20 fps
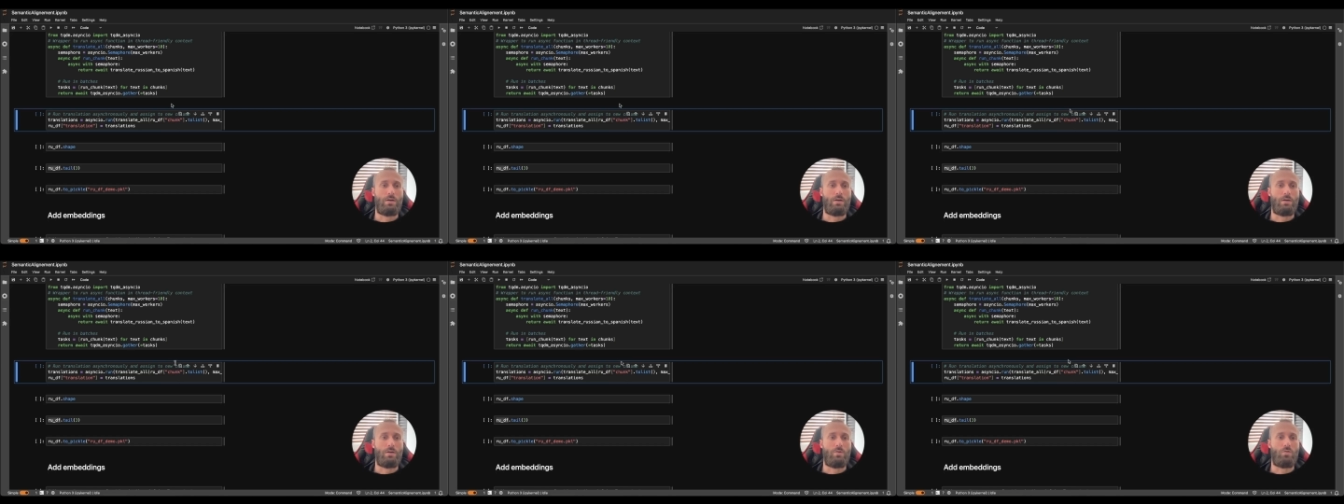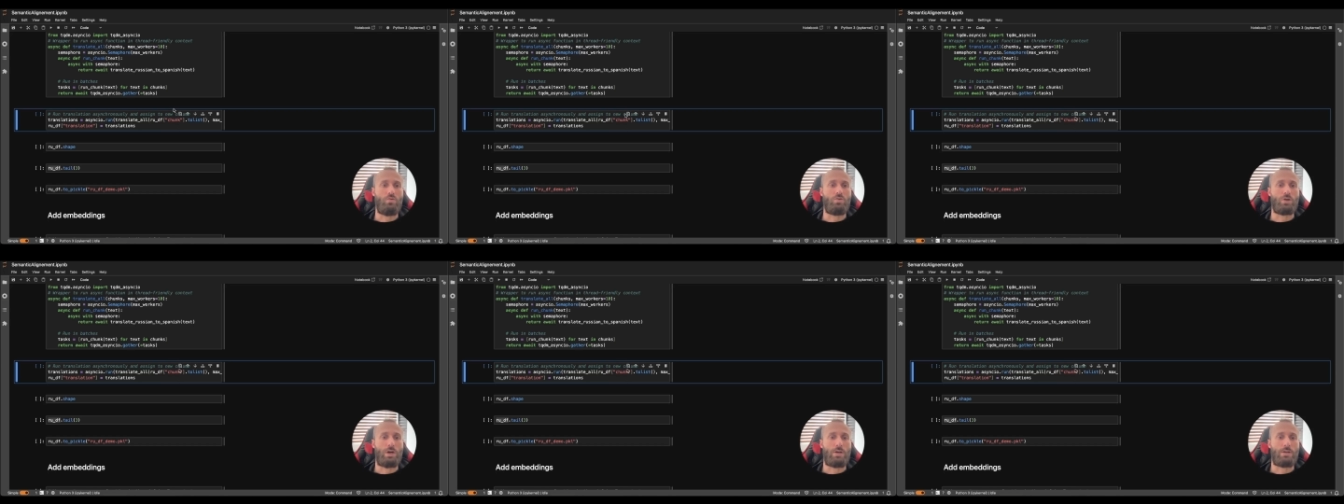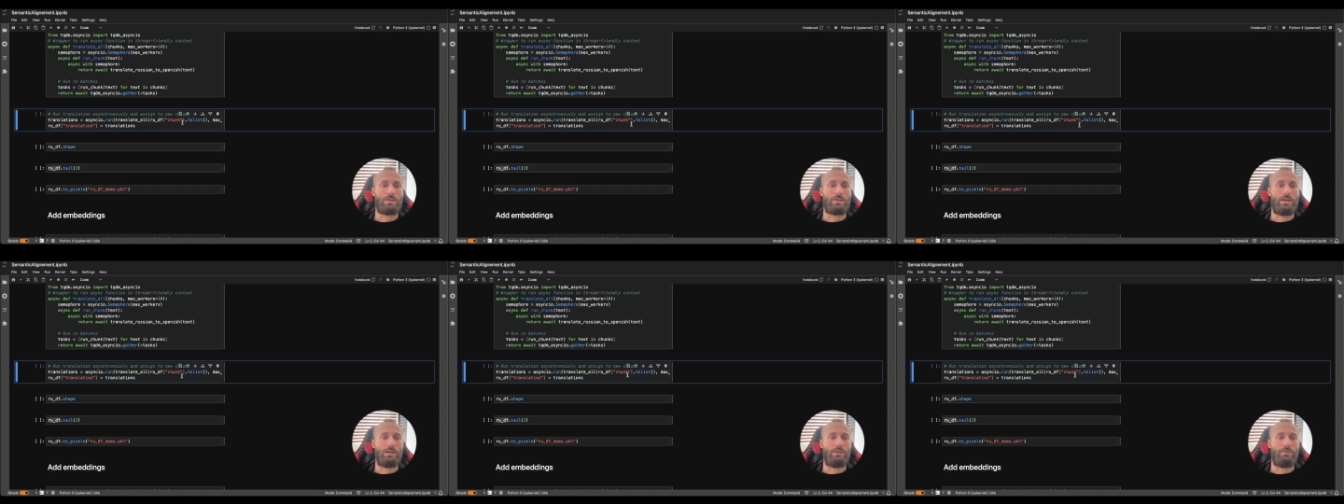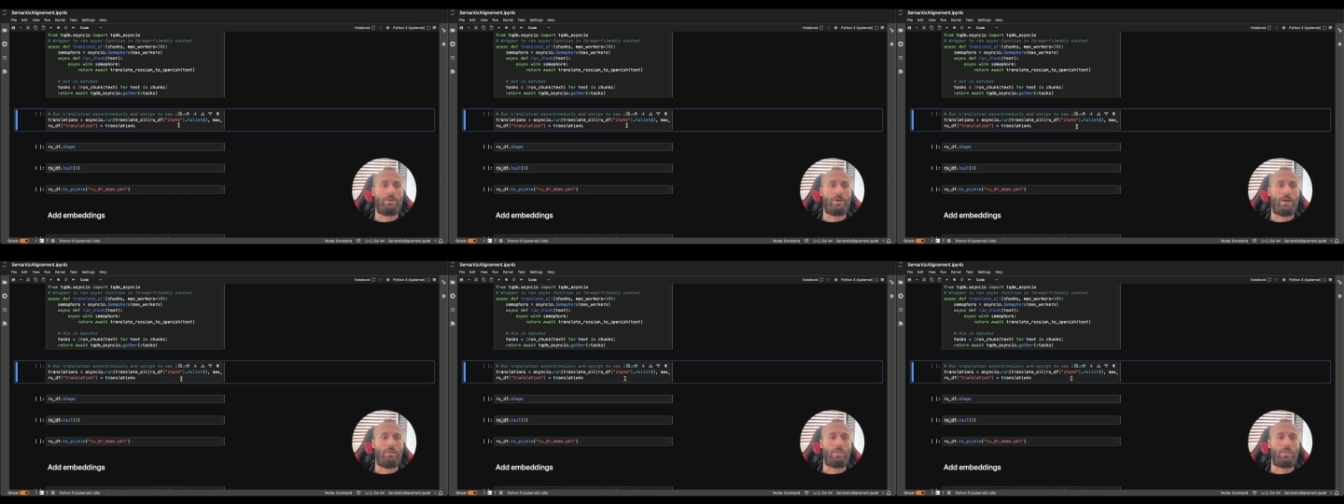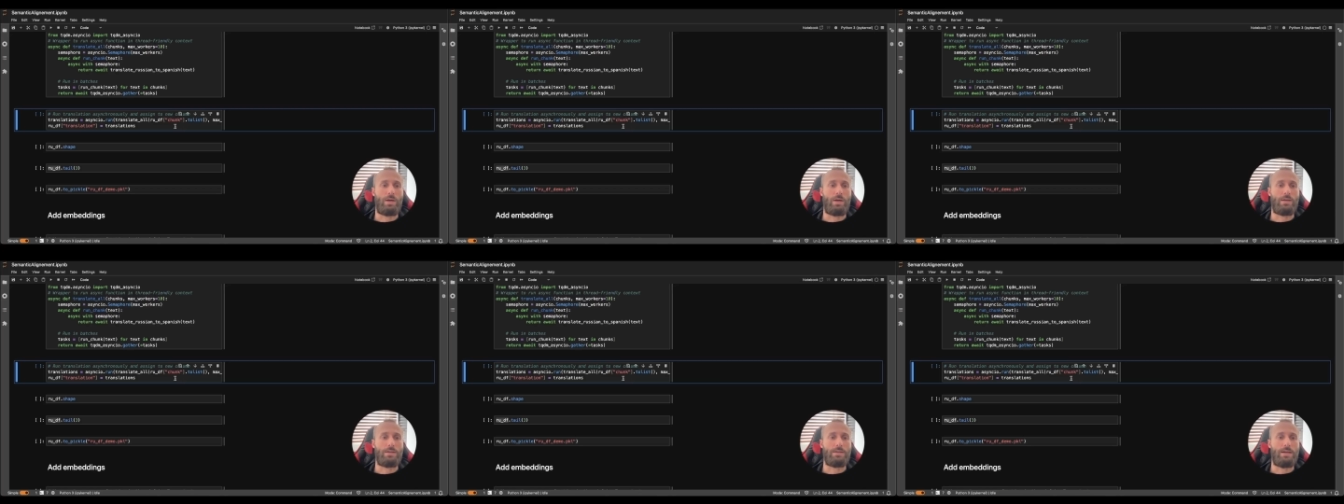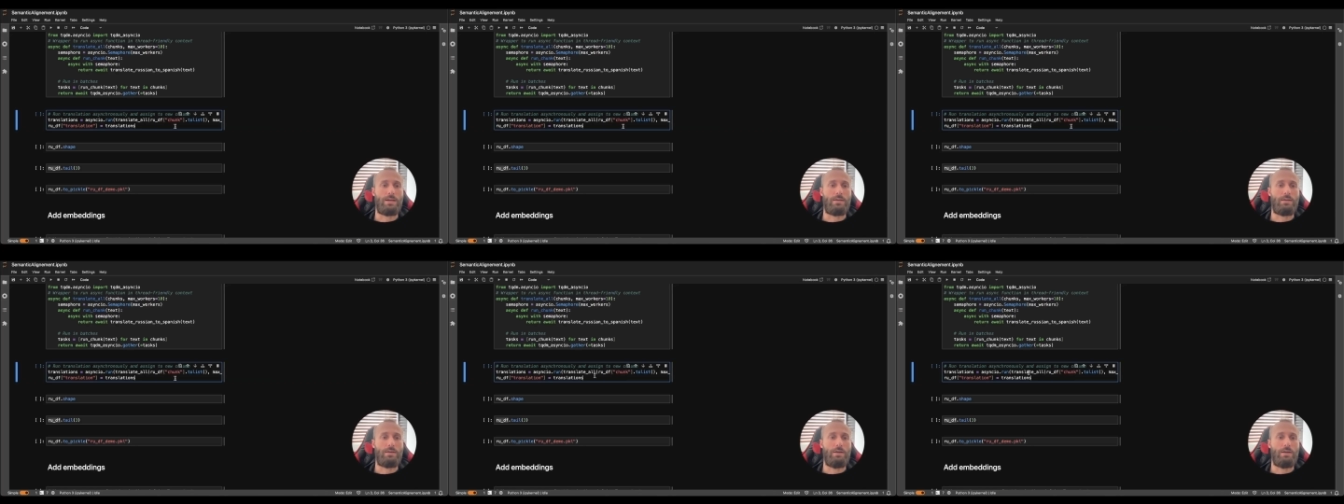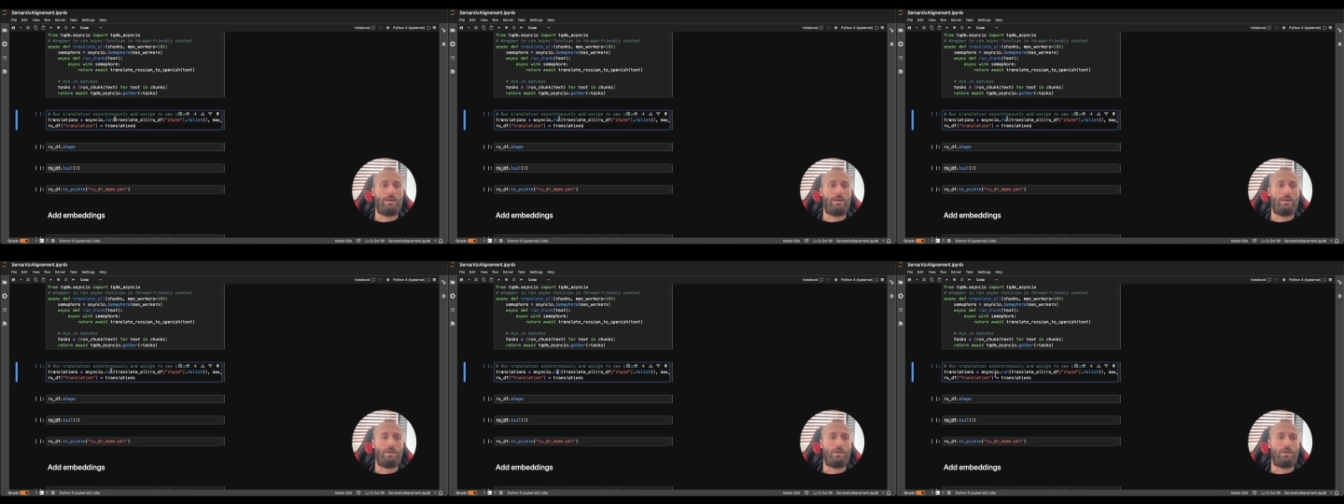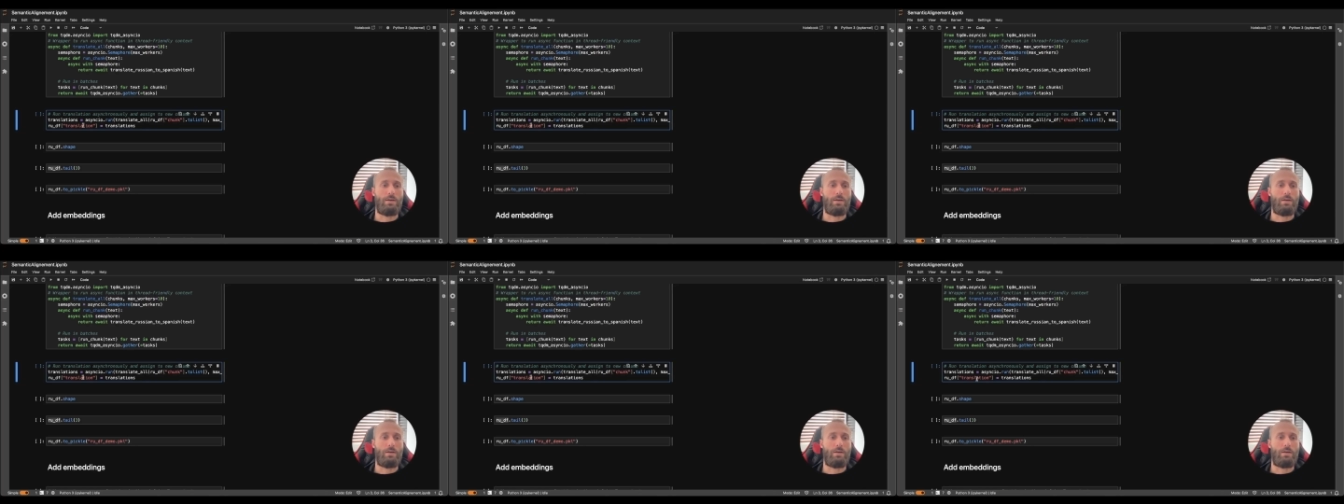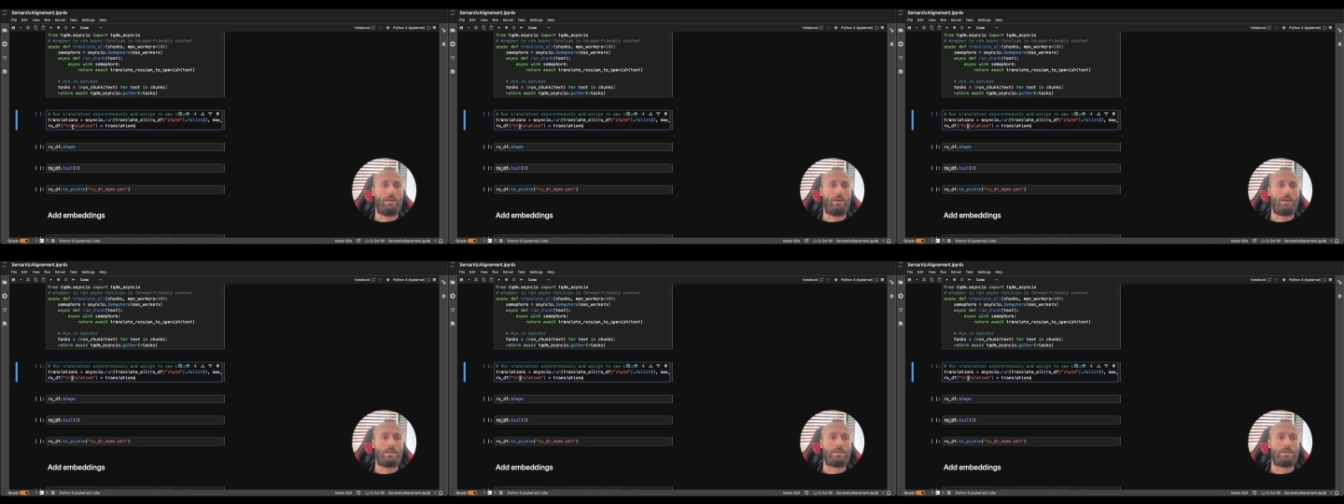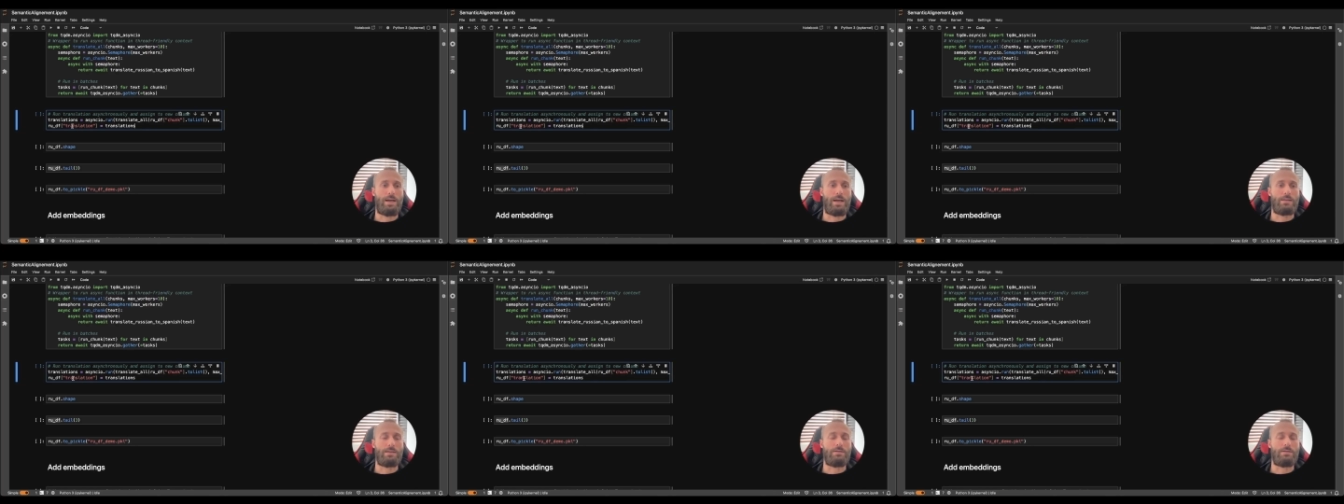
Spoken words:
row chunks data frame, and then assign